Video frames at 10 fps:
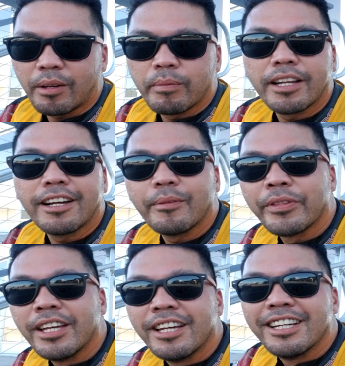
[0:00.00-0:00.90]
But
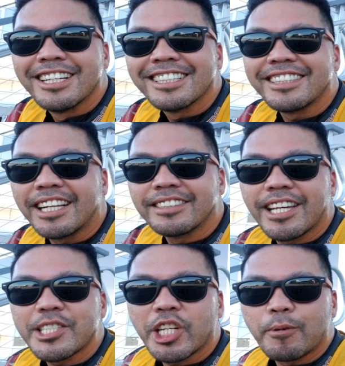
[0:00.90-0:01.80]
that
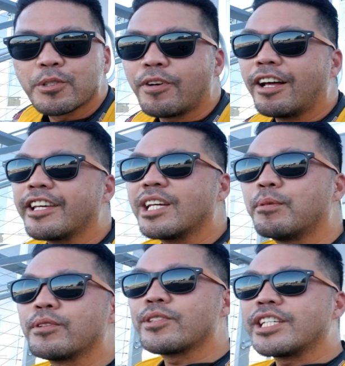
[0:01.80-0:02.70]
session I was finally able
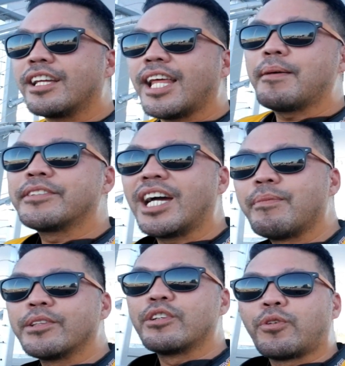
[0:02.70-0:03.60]
to see a lap time
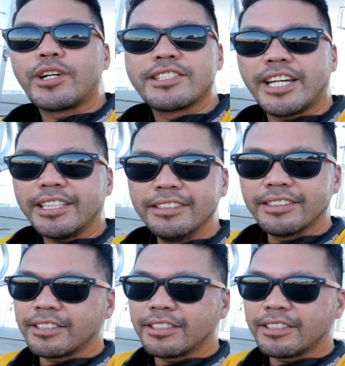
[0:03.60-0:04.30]
under 40 seconds.